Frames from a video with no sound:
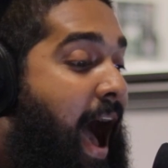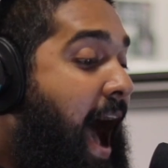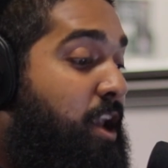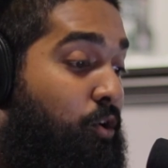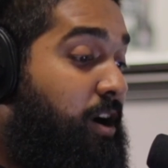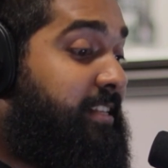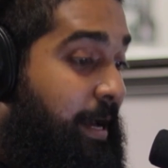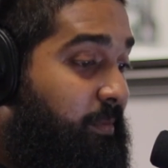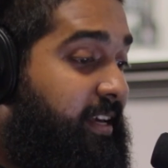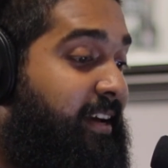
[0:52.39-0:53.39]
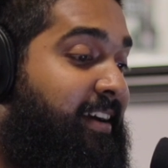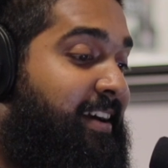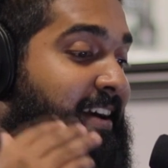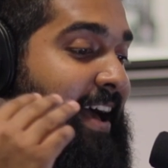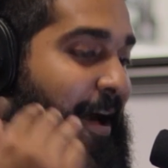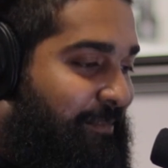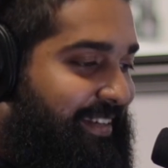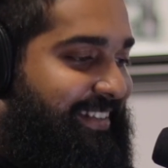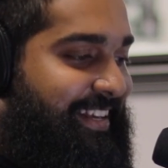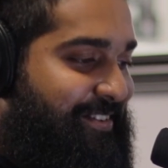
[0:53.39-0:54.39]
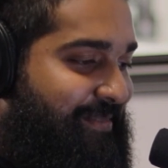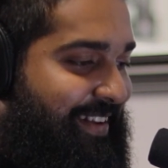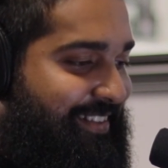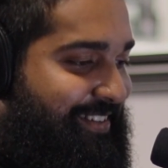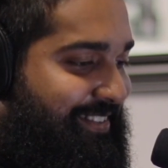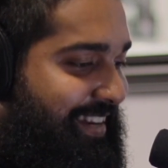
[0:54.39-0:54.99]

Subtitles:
I know her as Emily. Emily, thanks for being on the show